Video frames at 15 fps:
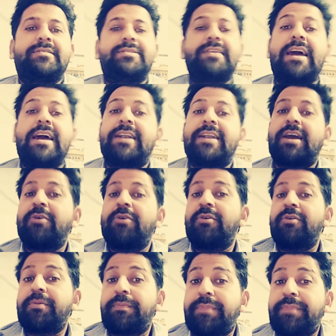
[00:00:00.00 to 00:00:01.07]
that are
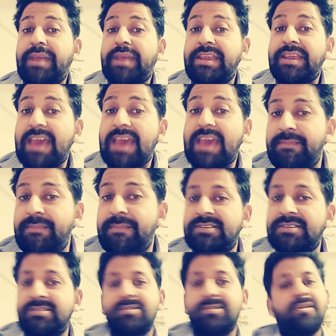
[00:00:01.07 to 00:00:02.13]
our present
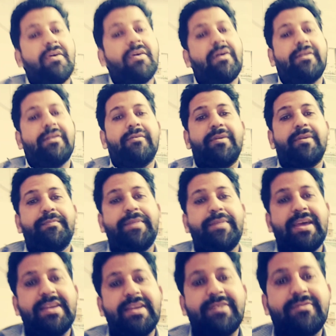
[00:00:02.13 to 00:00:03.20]
habits or our
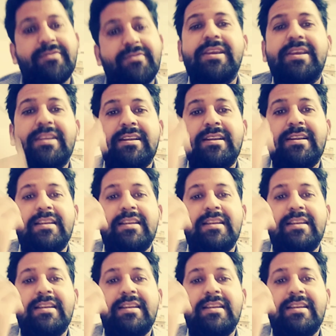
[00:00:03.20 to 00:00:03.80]
present routine.